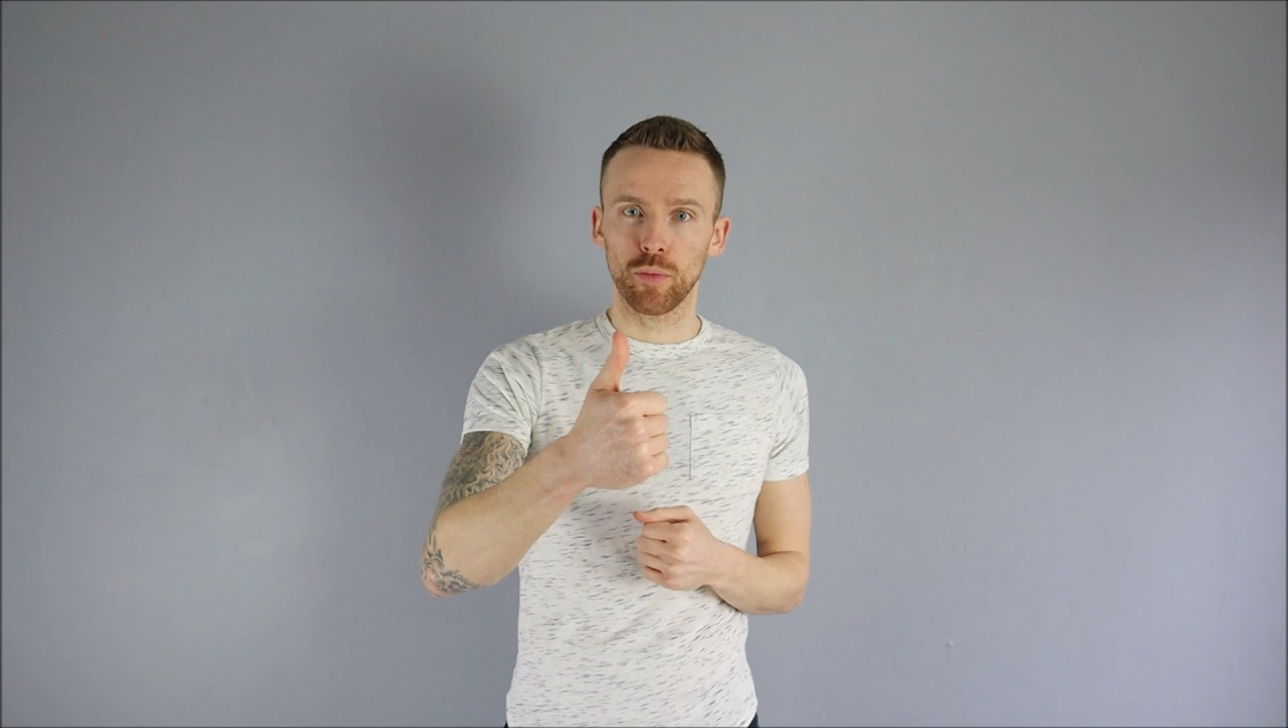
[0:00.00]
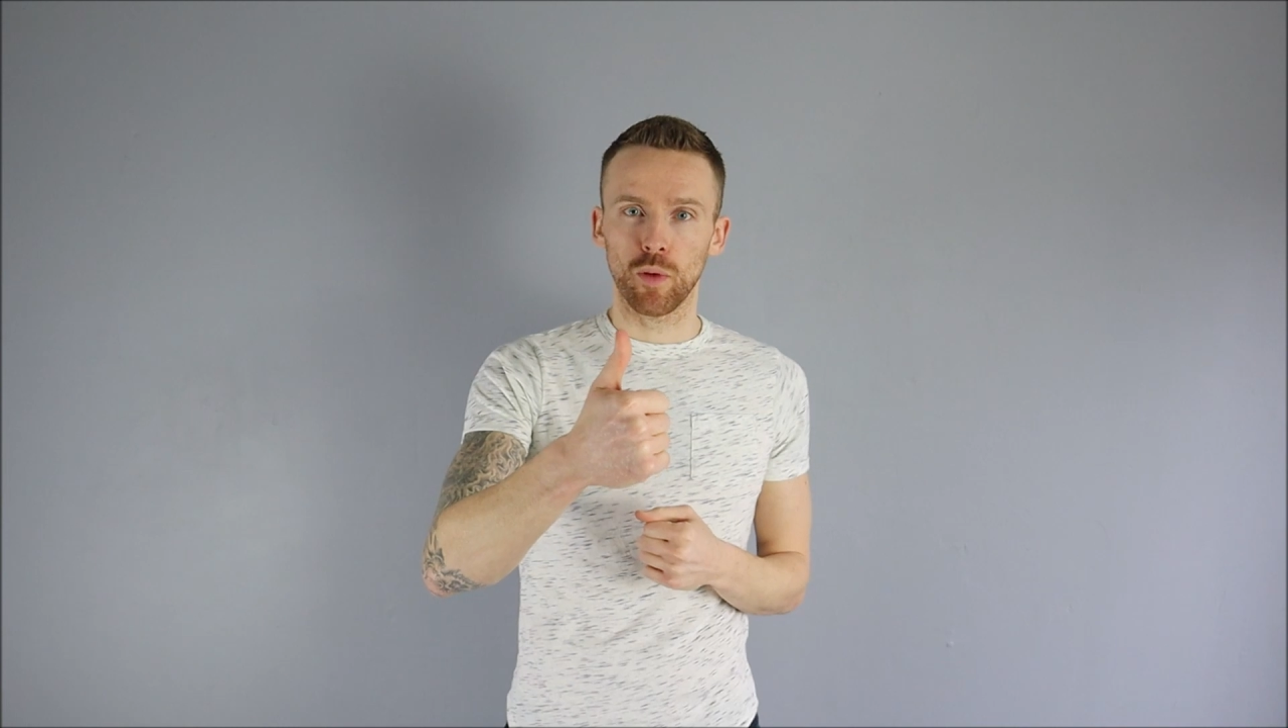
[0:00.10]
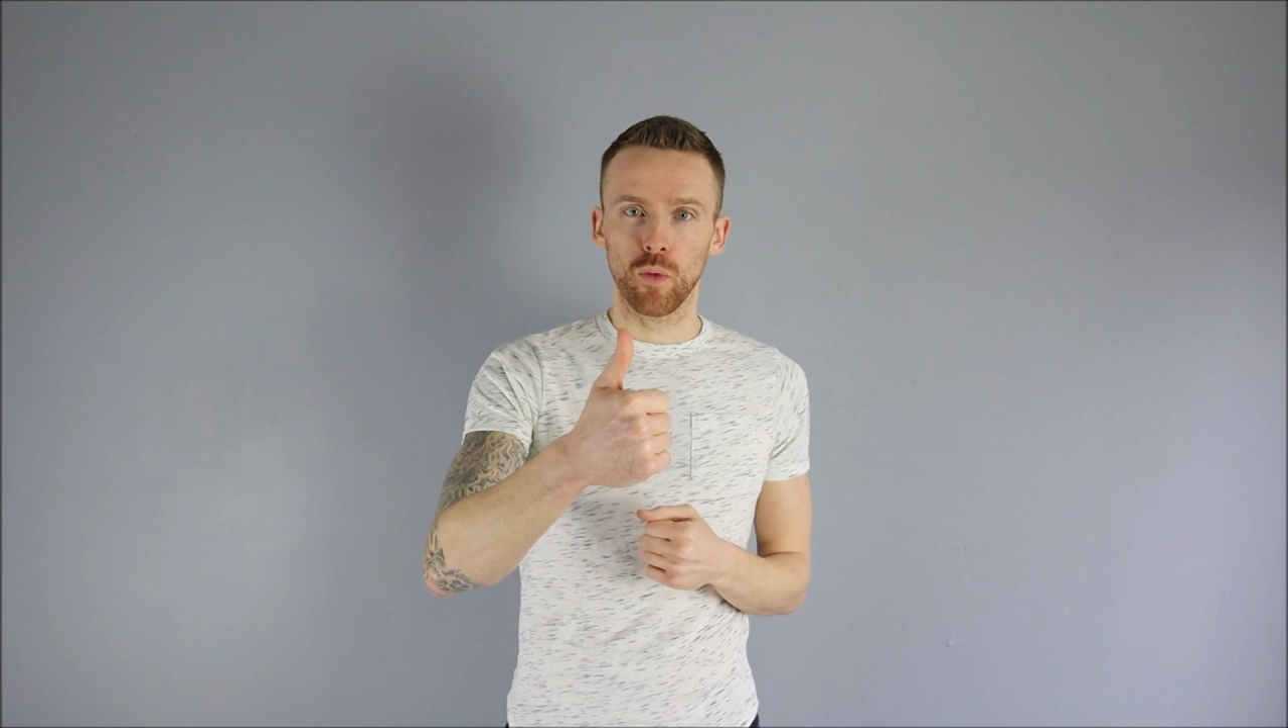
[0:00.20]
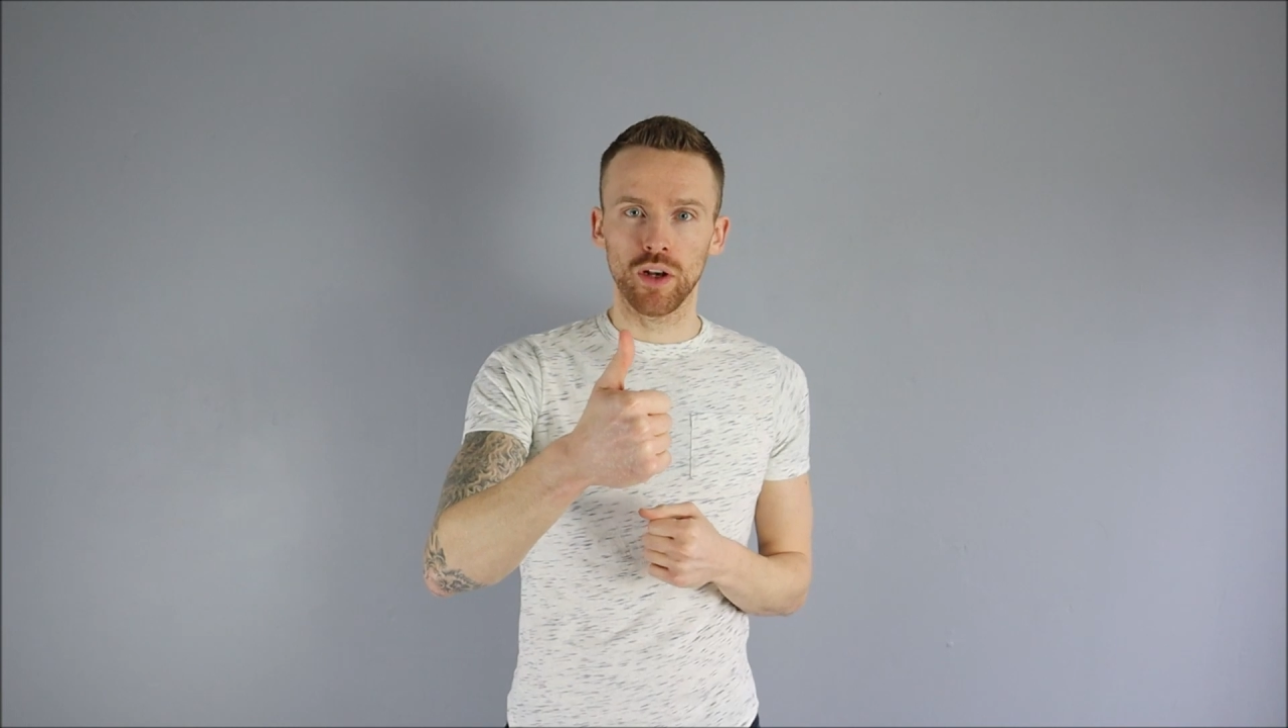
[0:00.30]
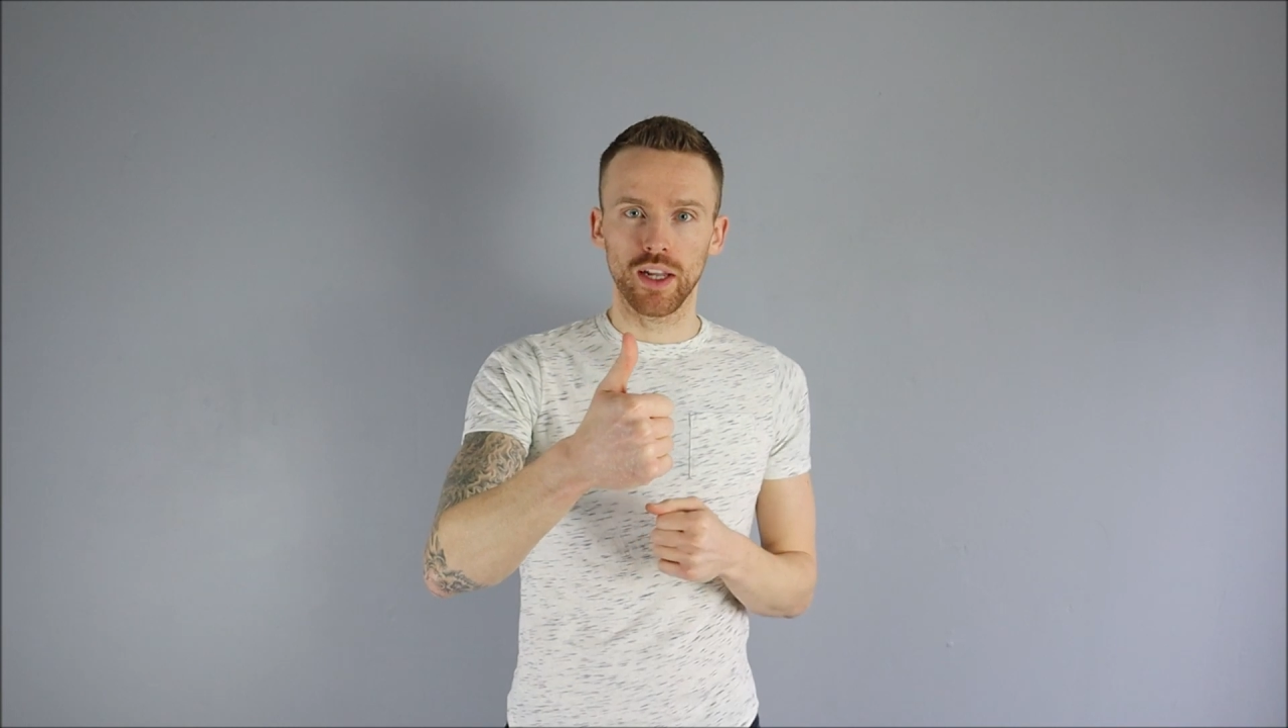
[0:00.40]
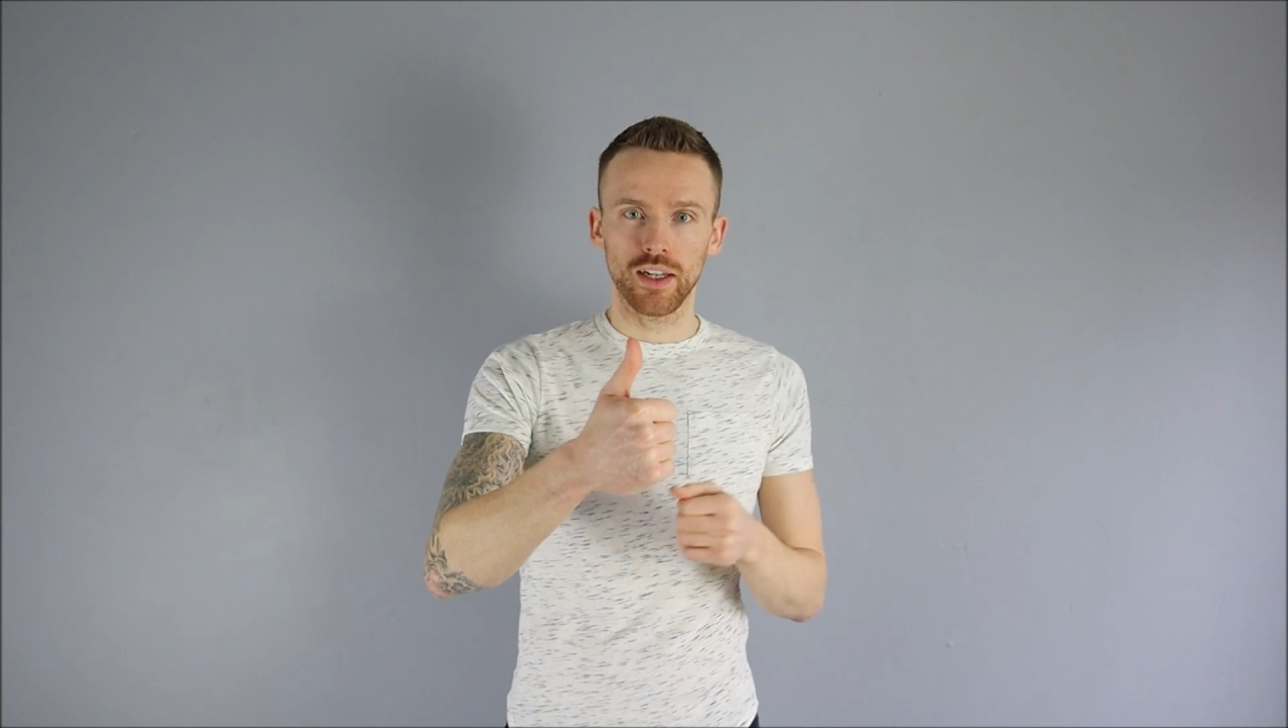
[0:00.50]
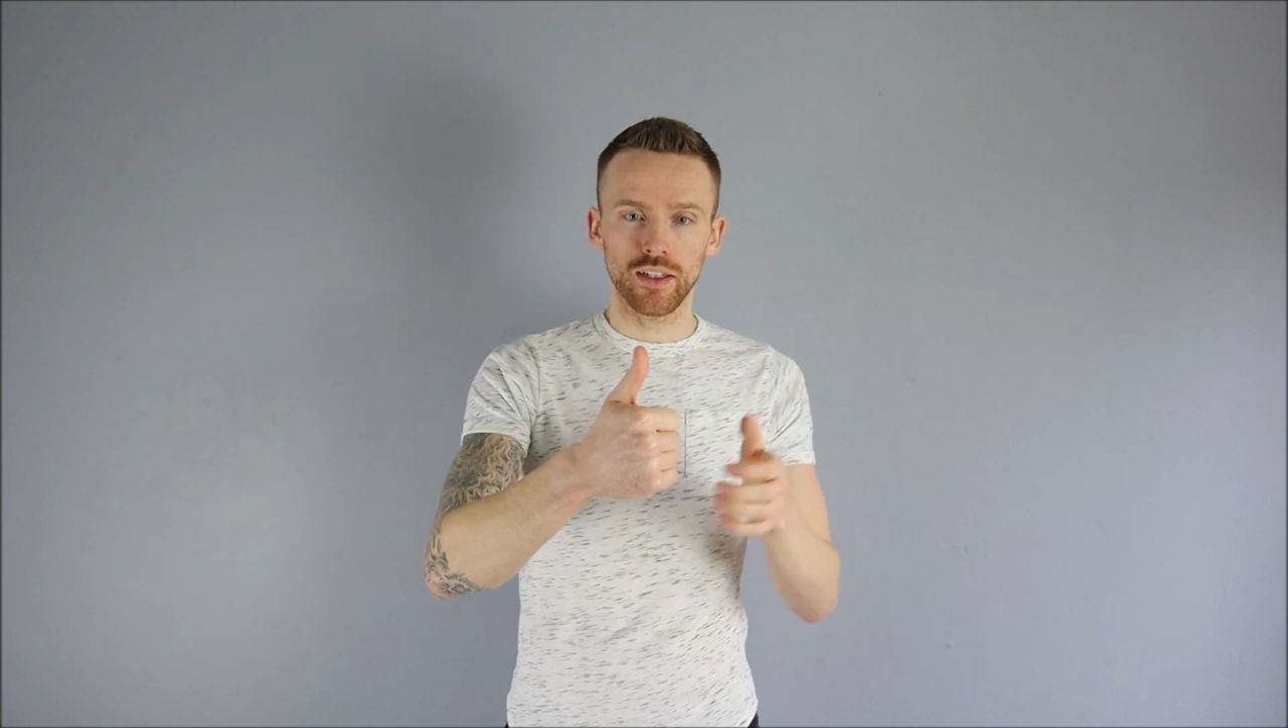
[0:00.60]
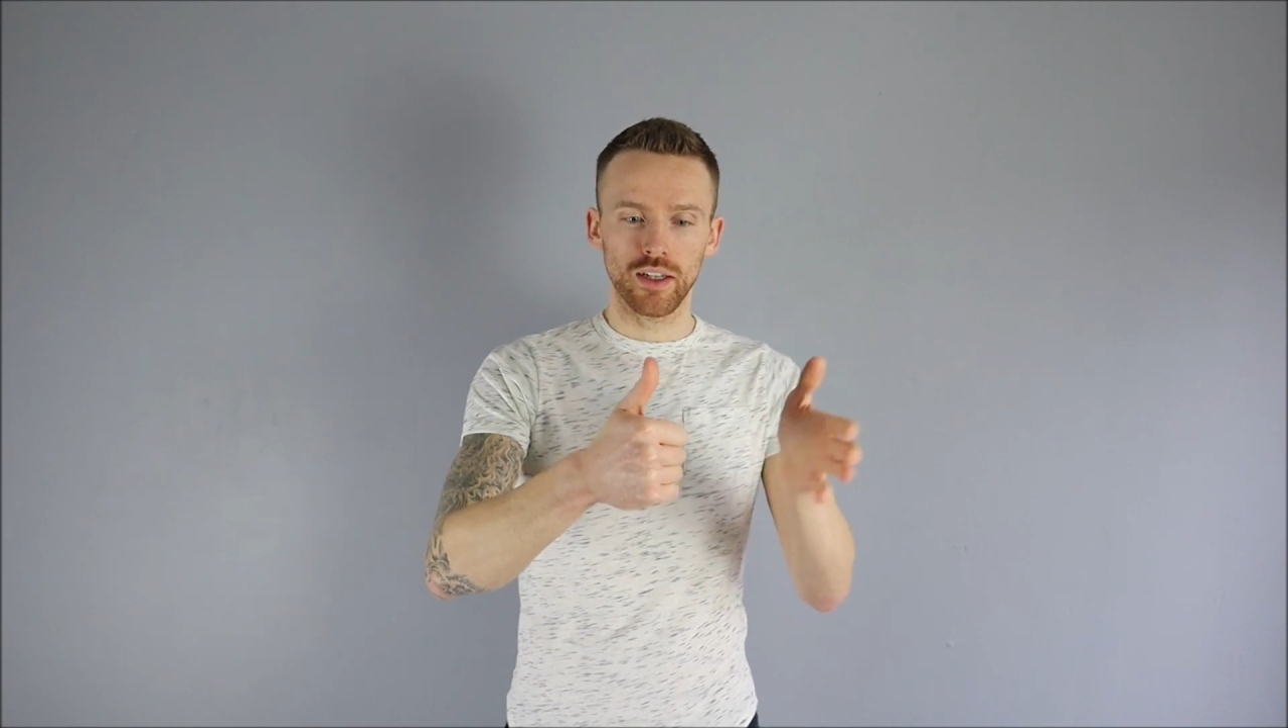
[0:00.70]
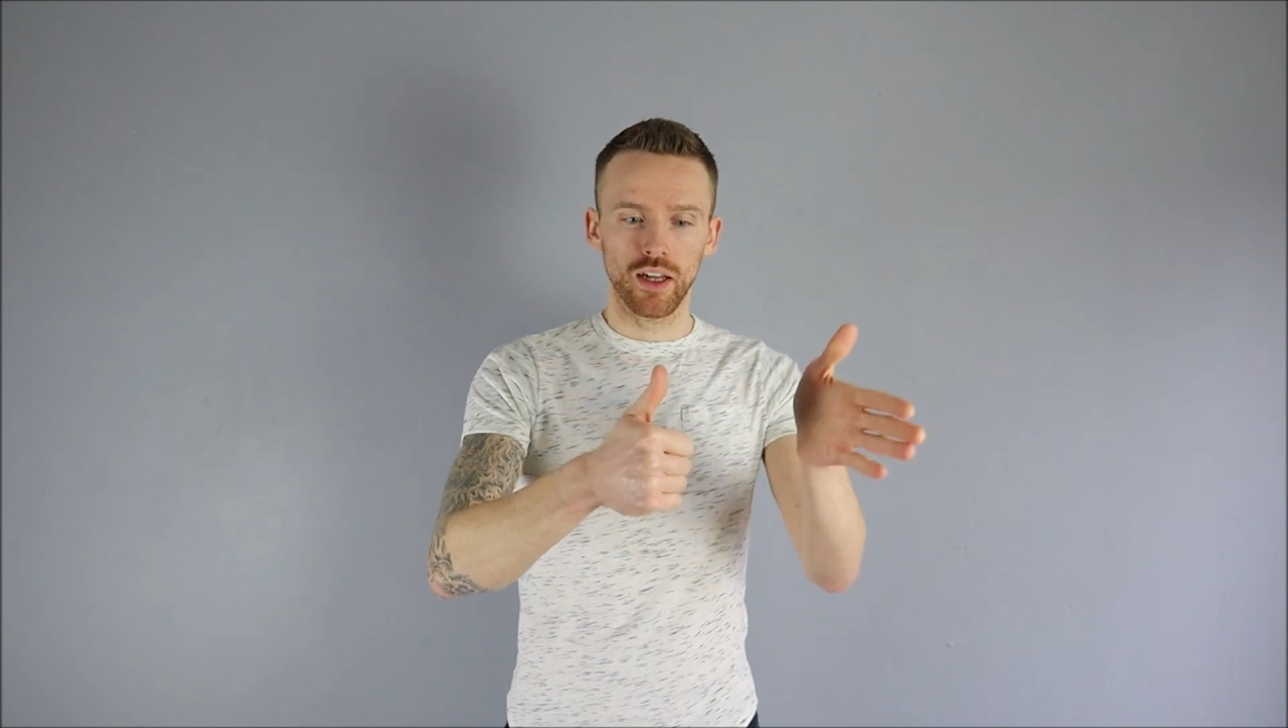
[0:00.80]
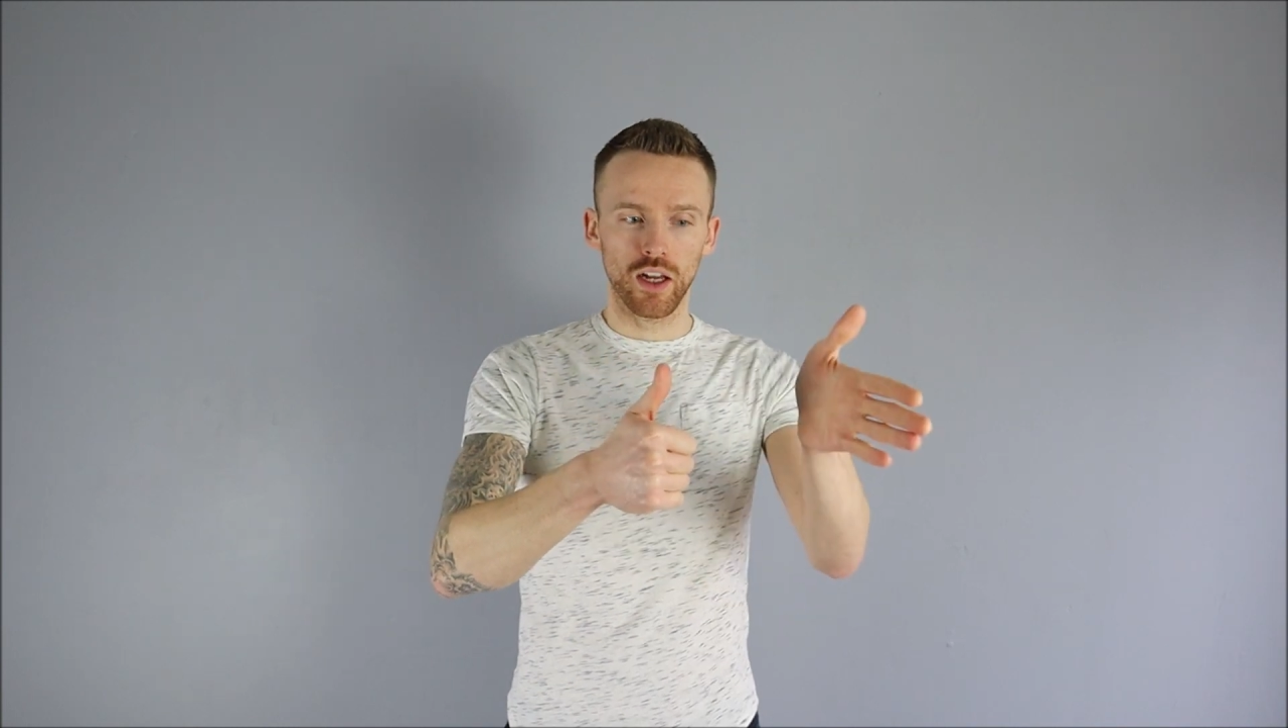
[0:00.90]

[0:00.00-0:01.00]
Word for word: up on one hand,